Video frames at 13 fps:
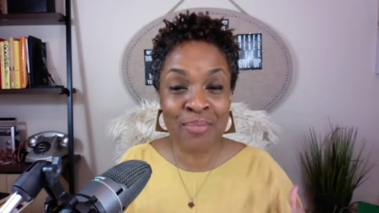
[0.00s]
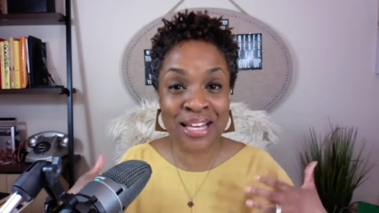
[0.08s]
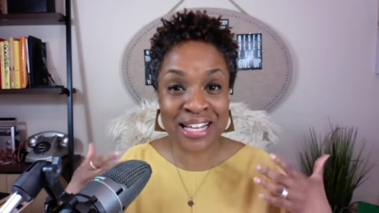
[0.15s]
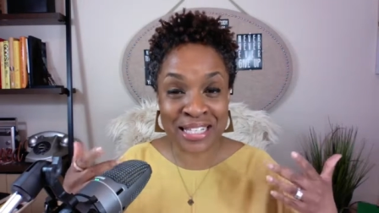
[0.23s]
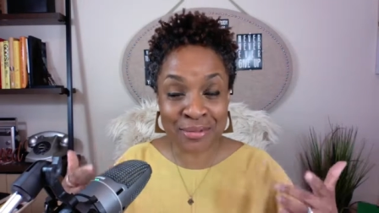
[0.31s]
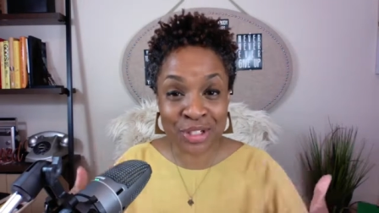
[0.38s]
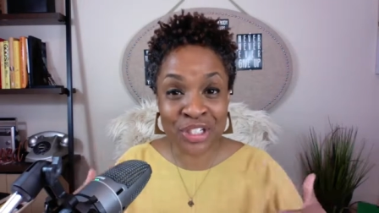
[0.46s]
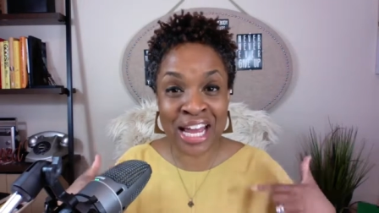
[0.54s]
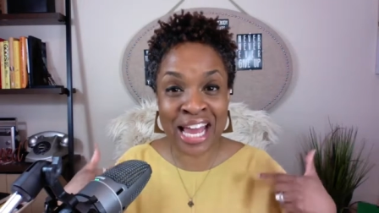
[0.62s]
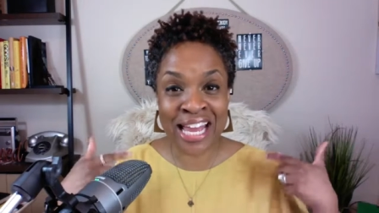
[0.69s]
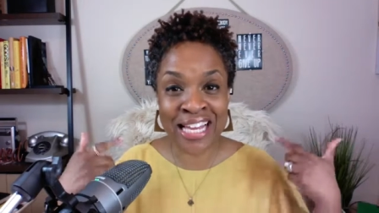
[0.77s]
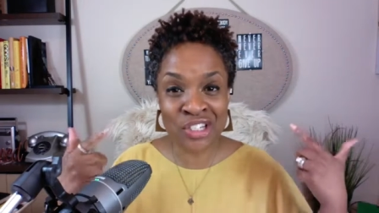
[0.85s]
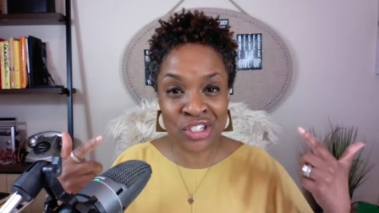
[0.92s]
because I'm
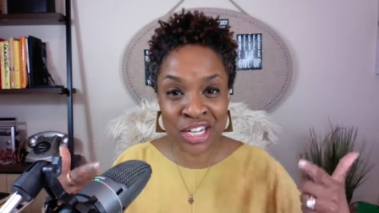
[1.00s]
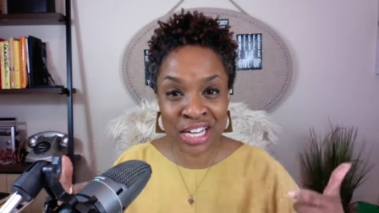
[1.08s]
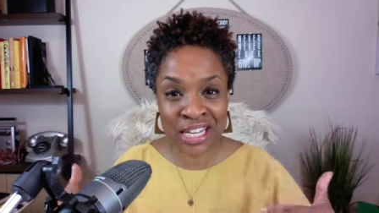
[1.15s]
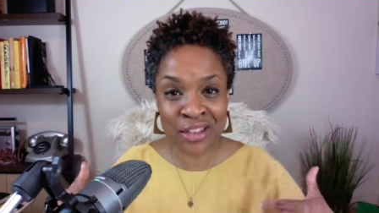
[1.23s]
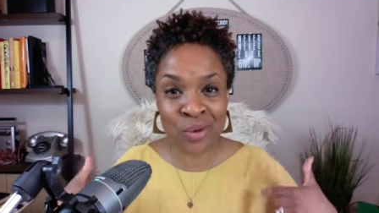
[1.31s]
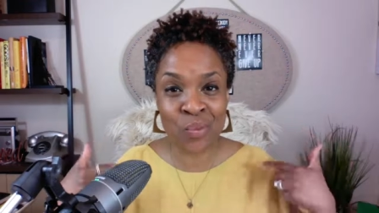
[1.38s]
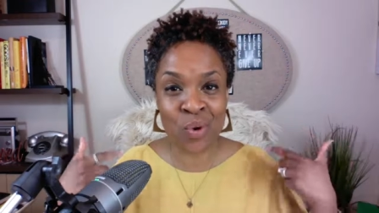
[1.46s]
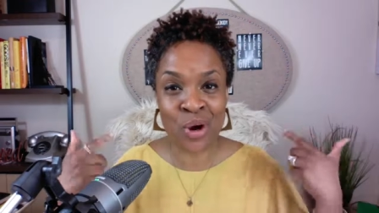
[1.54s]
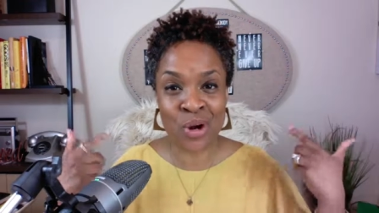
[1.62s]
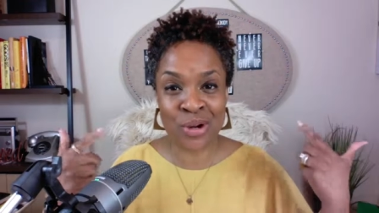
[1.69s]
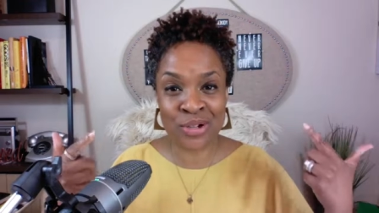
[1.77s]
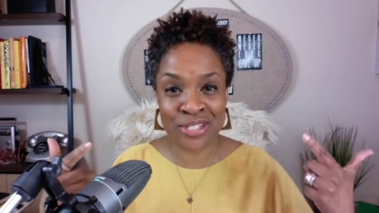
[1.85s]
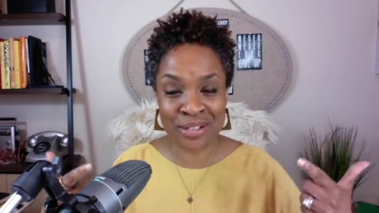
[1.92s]
changing the
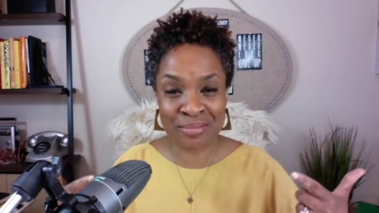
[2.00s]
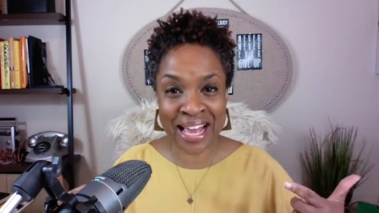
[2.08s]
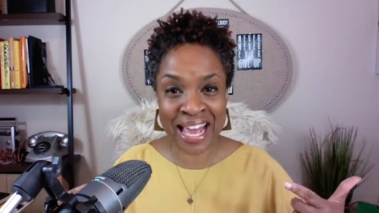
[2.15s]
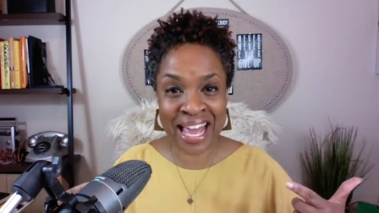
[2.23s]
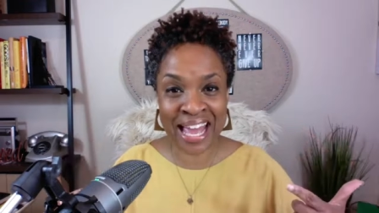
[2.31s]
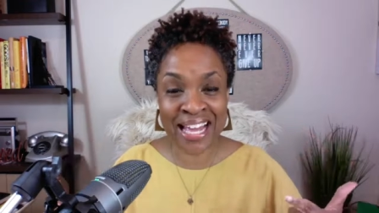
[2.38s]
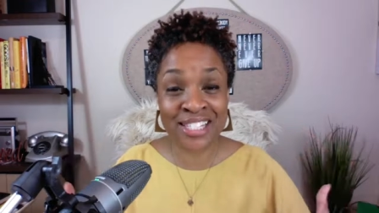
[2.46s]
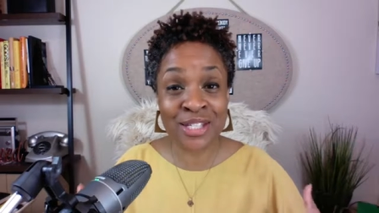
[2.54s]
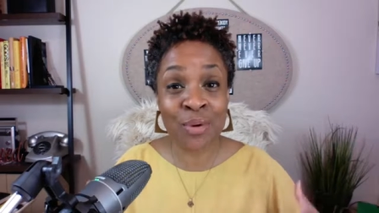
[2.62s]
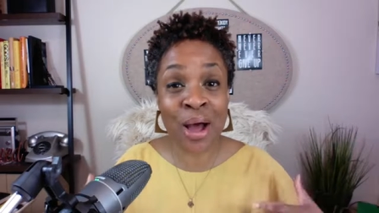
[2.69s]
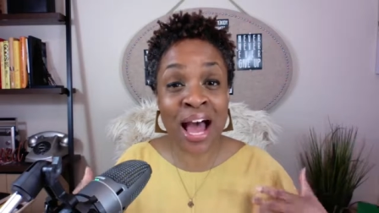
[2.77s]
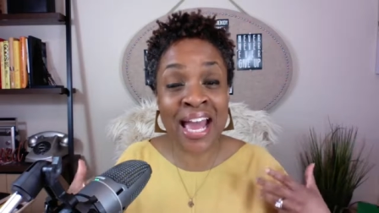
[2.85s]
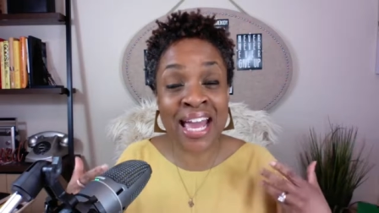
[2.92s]
words in my head.
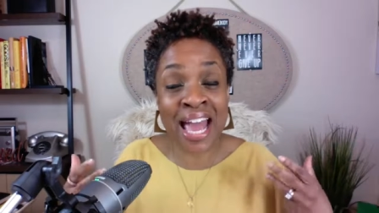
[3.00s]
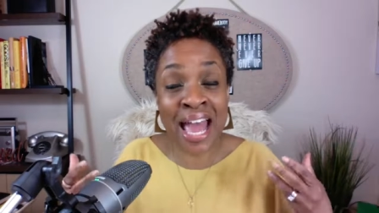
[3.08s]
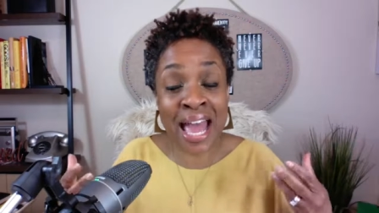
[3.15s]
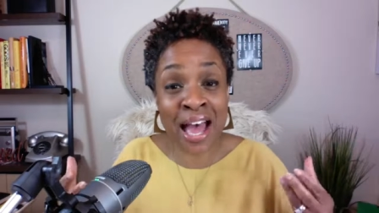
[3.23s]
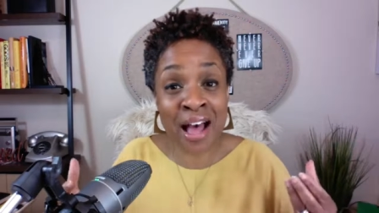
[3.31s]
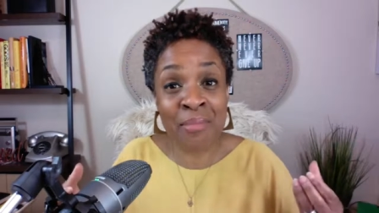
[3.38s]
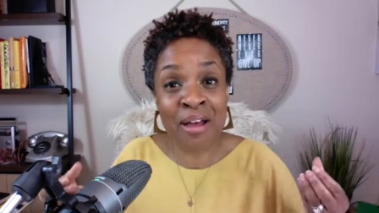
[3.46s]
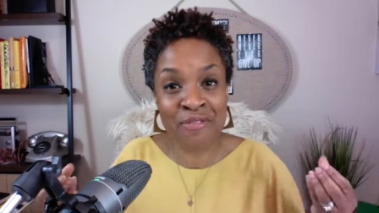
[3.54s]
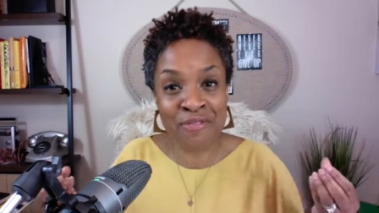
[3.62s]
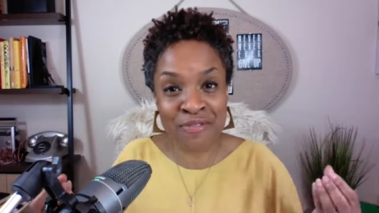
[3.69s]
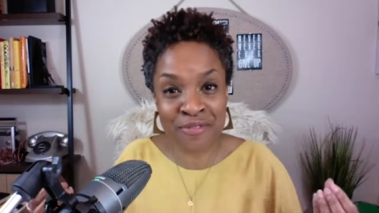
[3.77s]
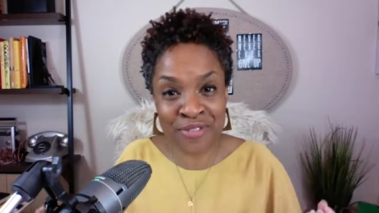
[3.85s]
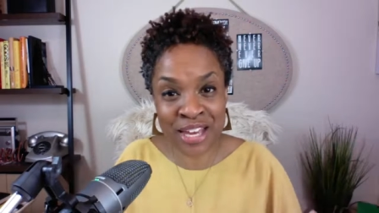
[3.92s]
So I am
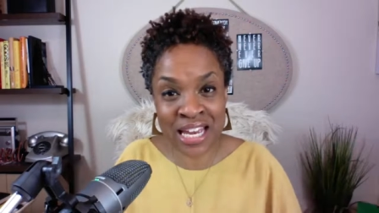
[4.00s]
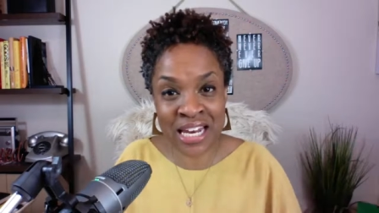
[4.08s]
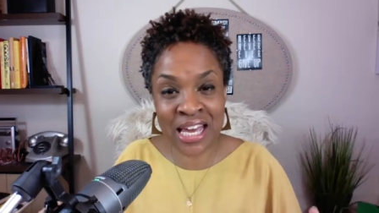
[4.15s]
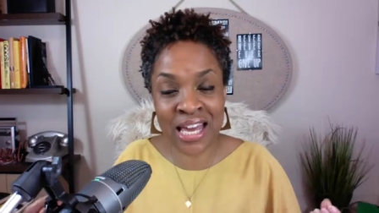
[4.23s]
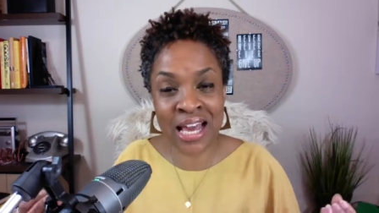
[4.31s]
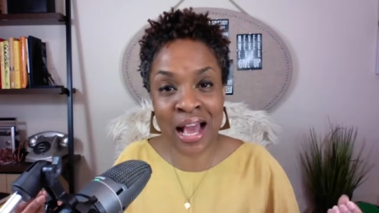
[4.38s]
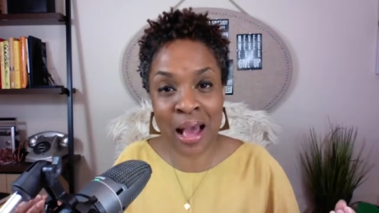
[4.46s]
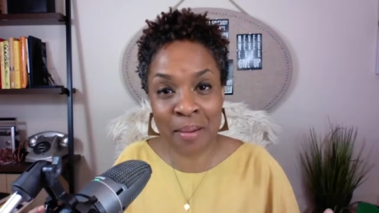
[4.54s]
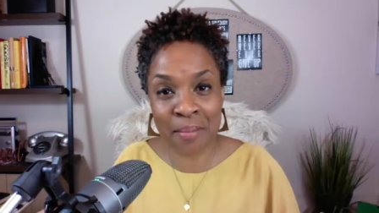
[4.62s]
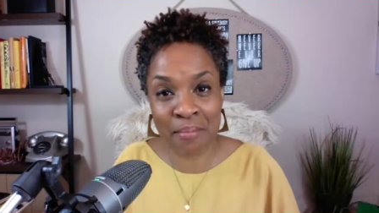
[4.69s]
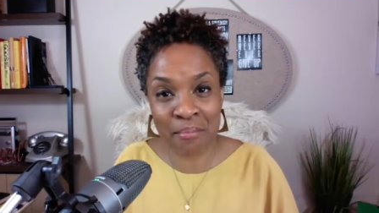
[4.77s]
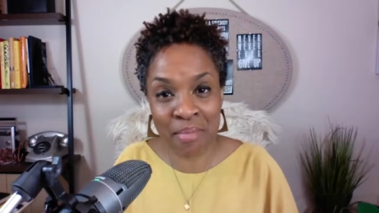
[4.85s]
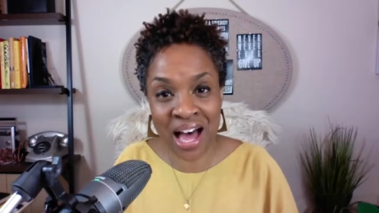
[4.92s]
feeding
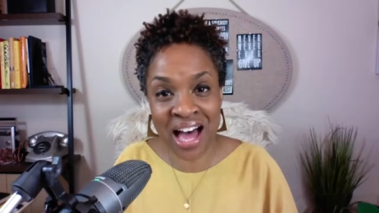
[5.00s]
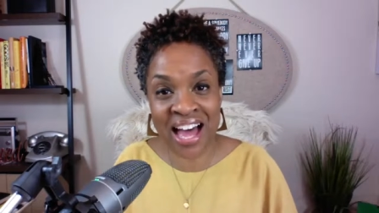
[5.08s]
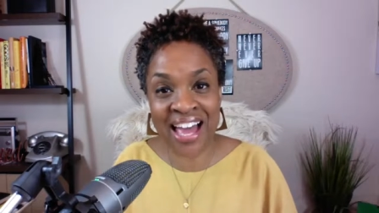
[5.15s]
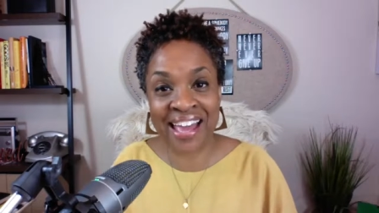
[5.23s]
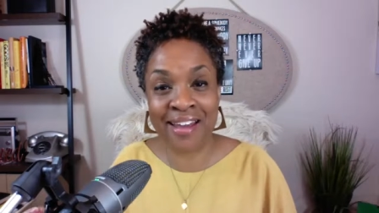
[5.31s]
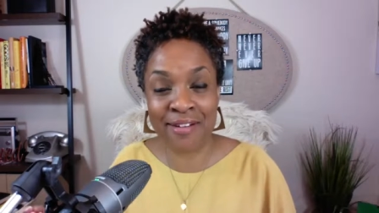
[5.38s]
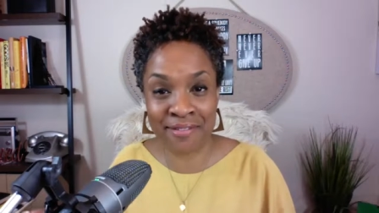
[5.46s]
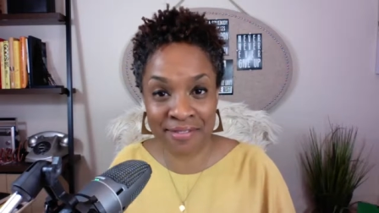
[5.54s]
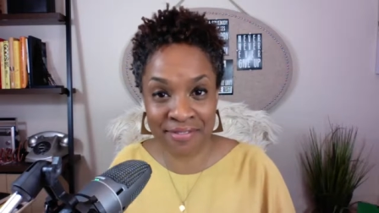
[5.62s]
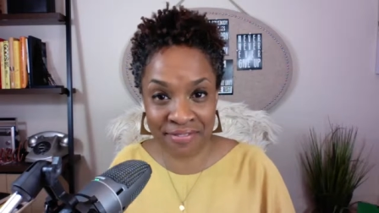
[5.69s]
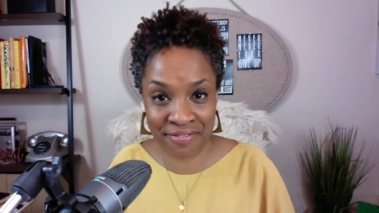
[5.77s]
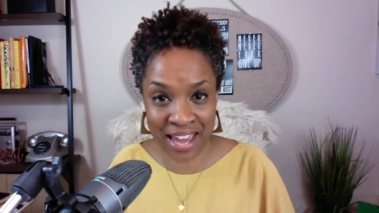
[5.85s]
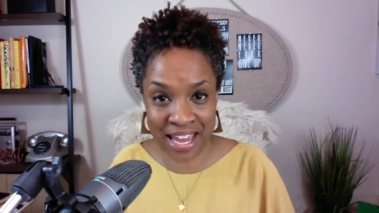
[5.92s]
my
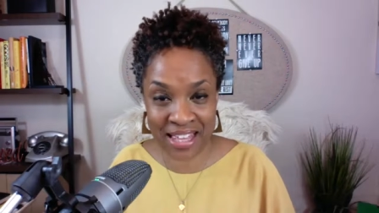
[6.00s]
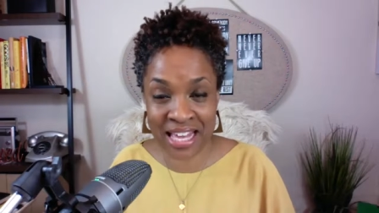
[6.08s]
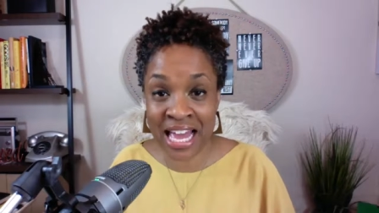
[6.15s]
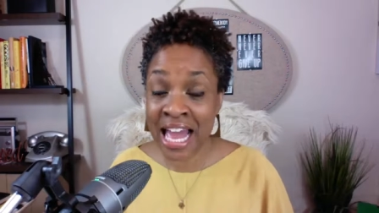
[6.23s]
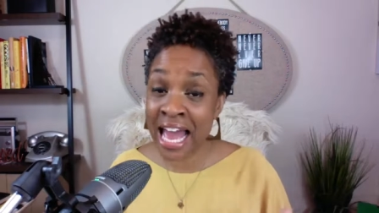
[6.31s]
faith.